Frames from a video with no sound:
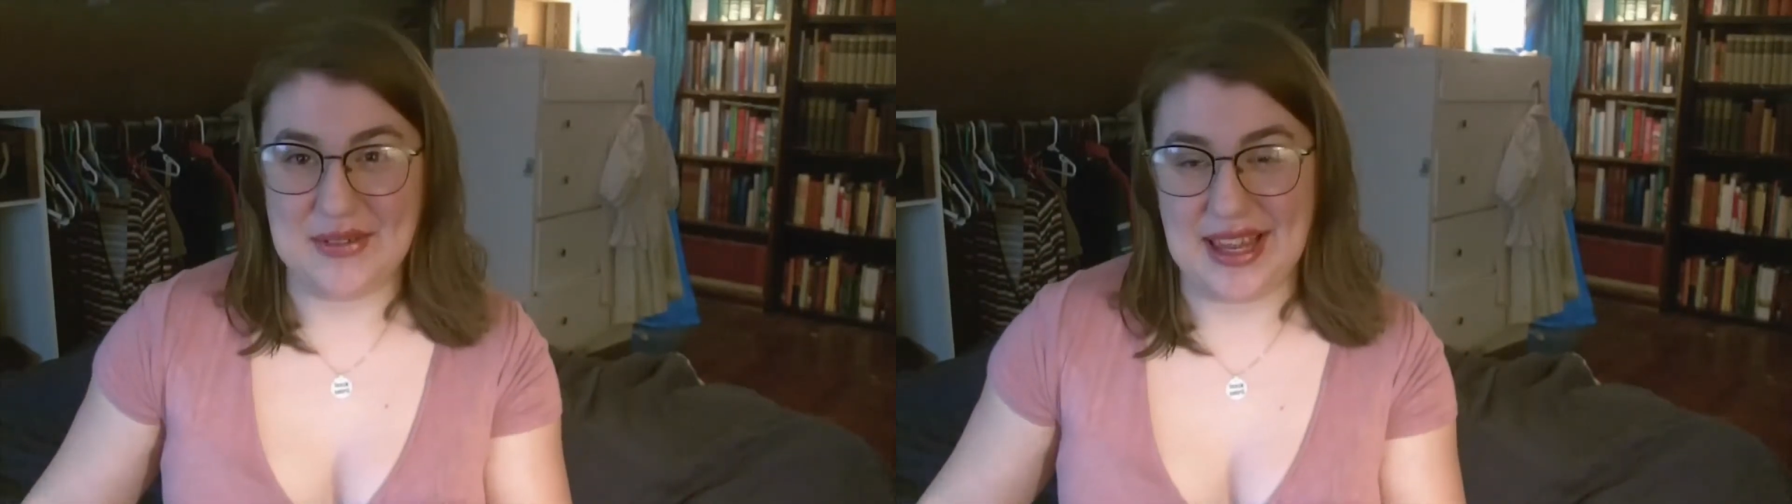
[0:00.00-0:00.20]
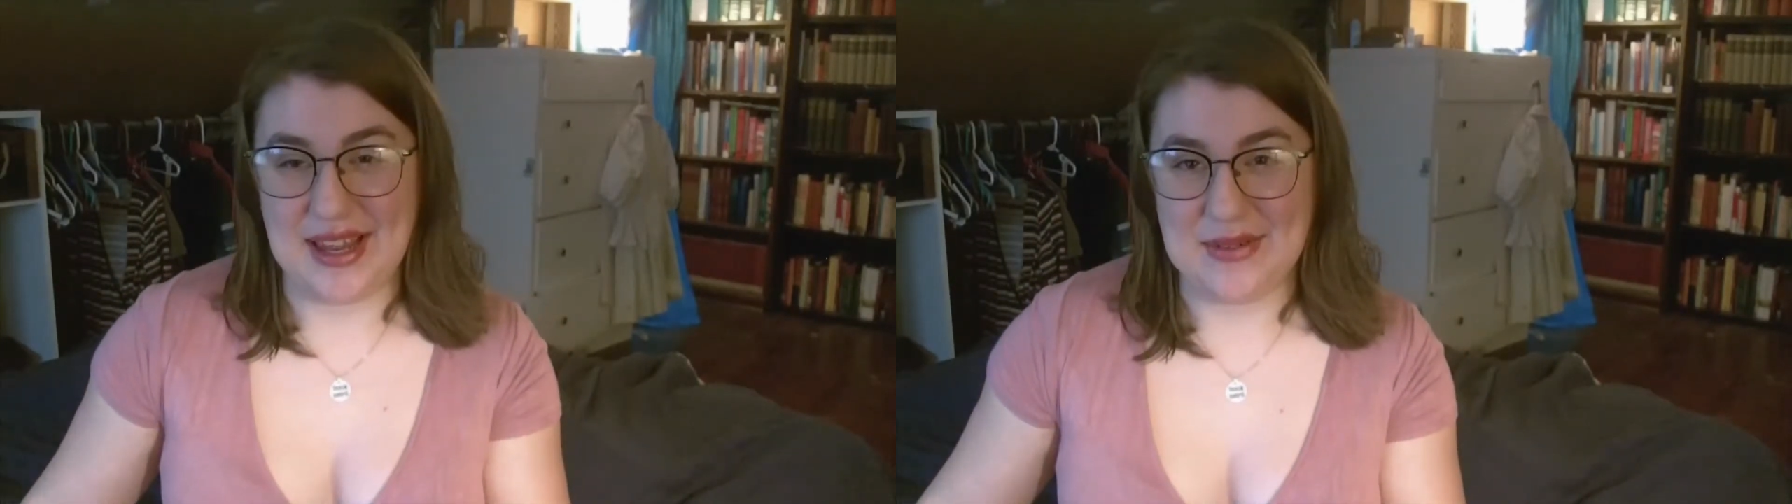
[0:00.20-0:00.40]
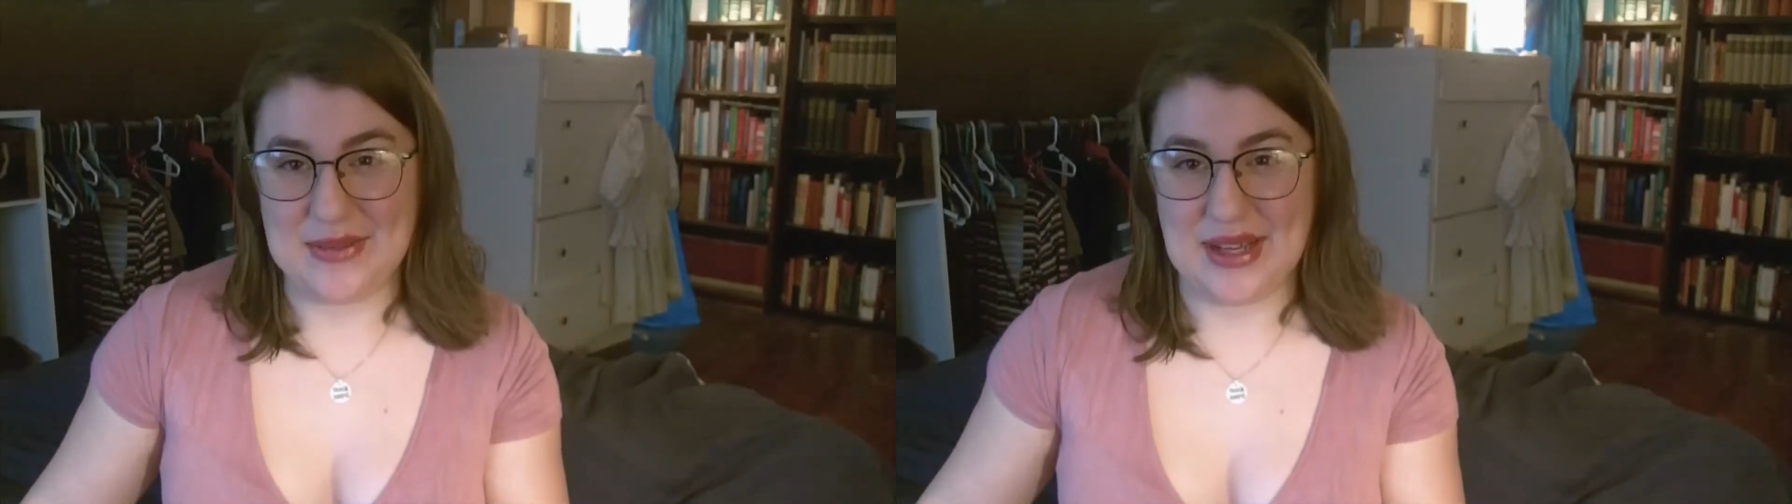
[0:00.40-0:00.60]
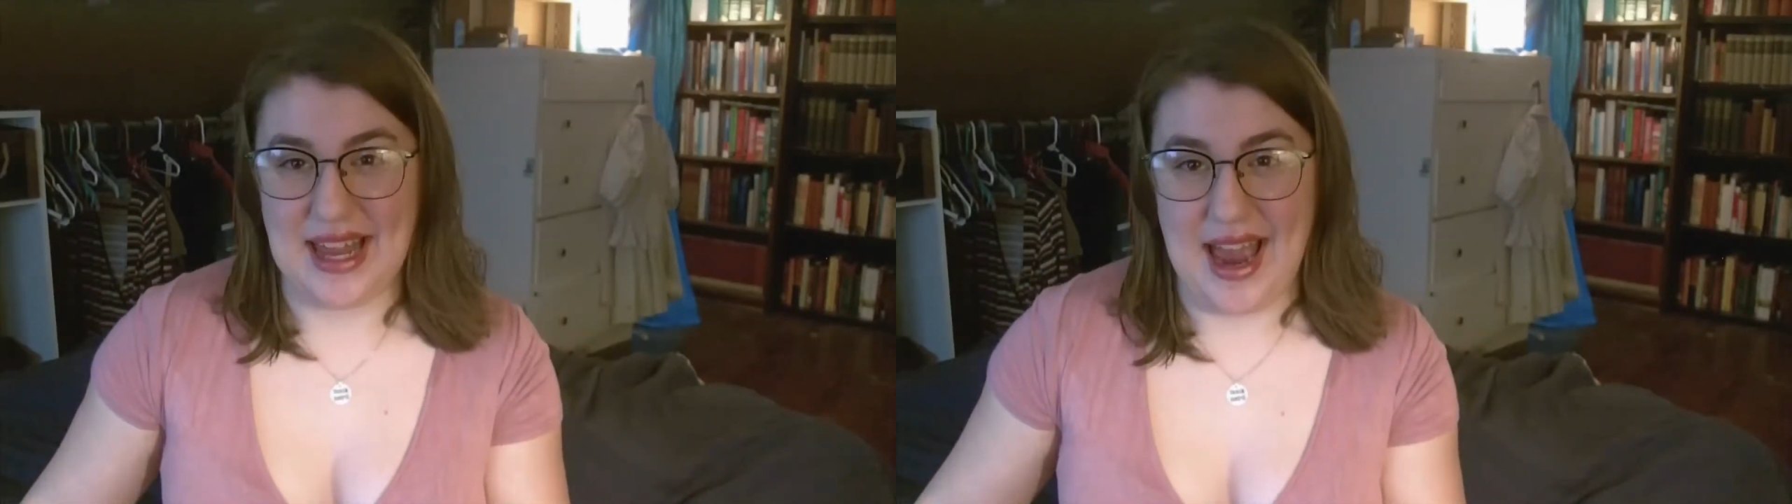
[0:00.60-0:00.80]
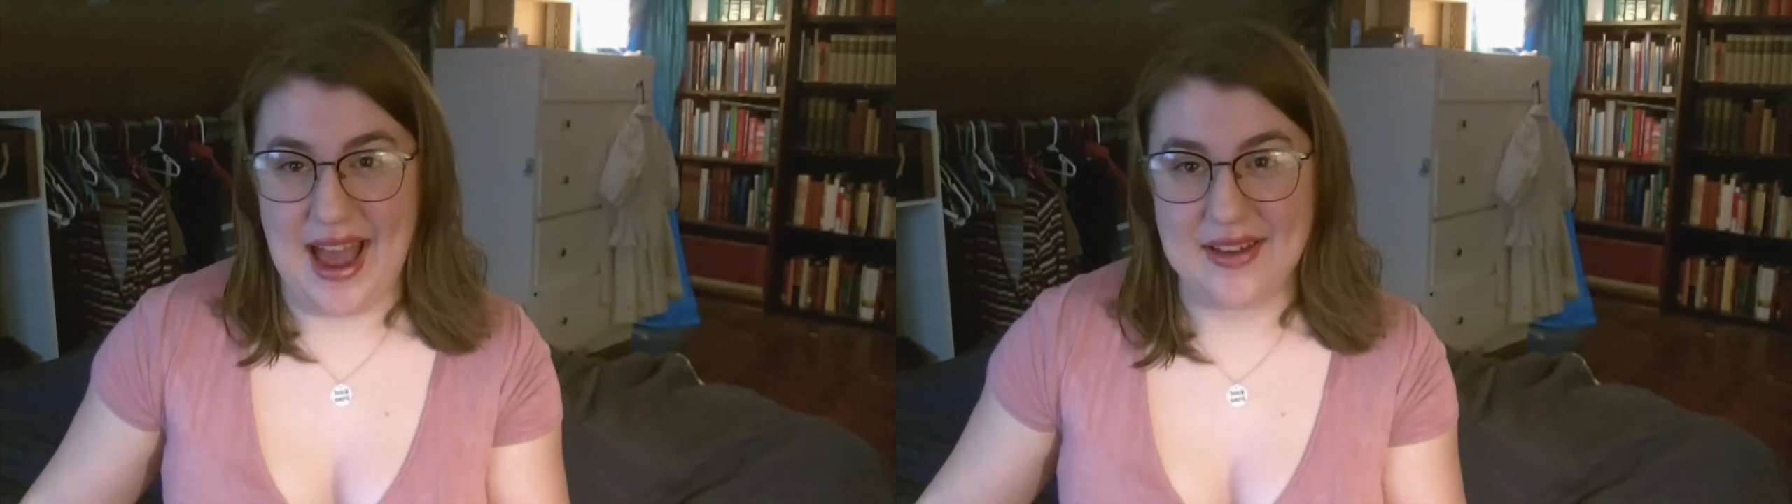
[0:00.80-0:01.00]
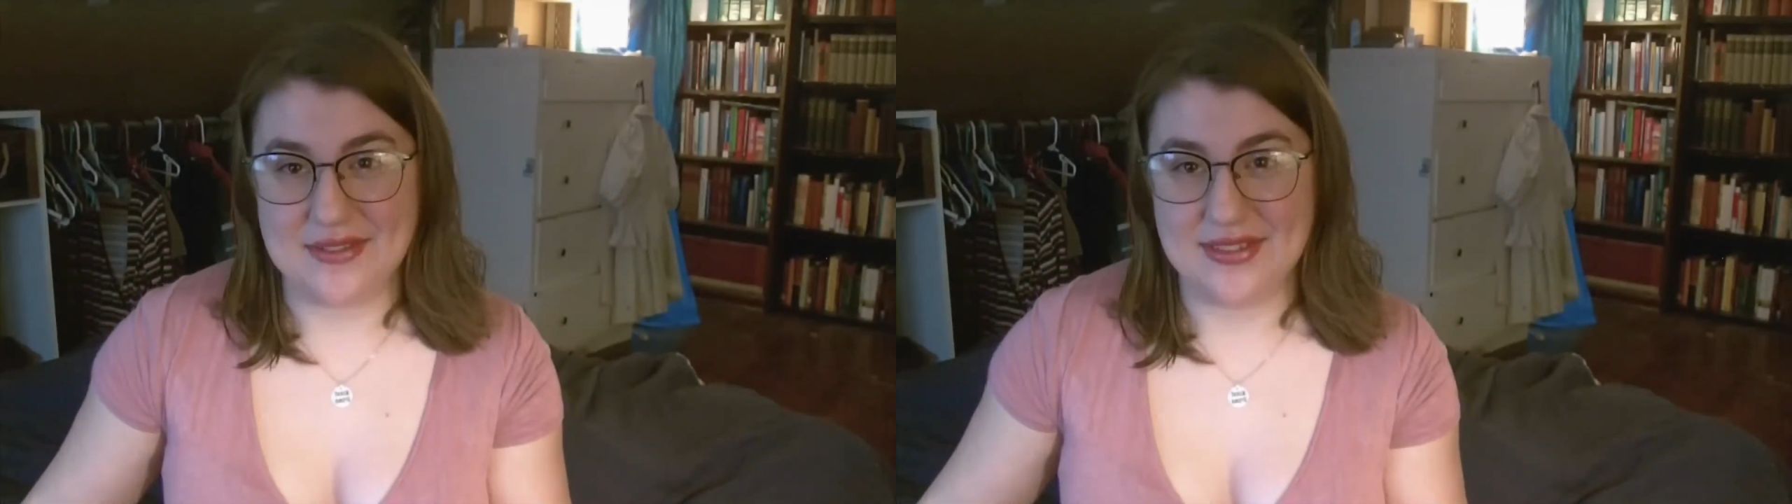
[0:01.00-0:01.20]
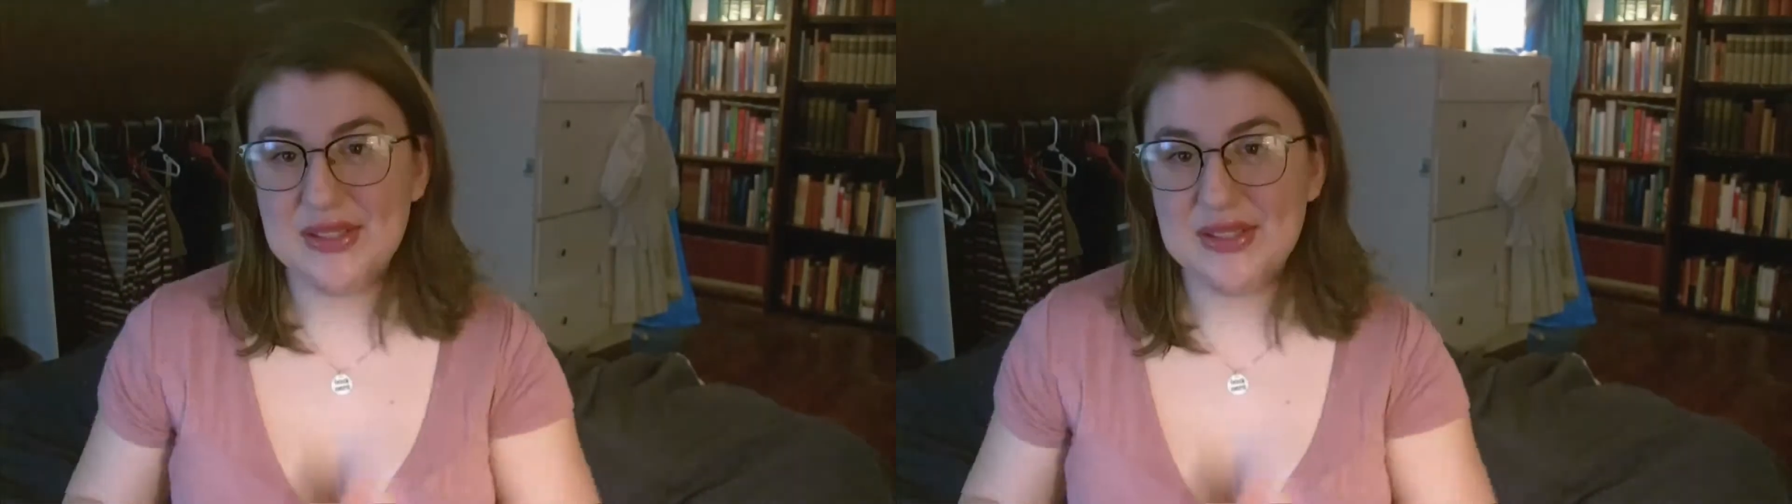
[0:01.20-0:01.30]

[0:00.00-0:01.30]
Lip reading: okay with what I have.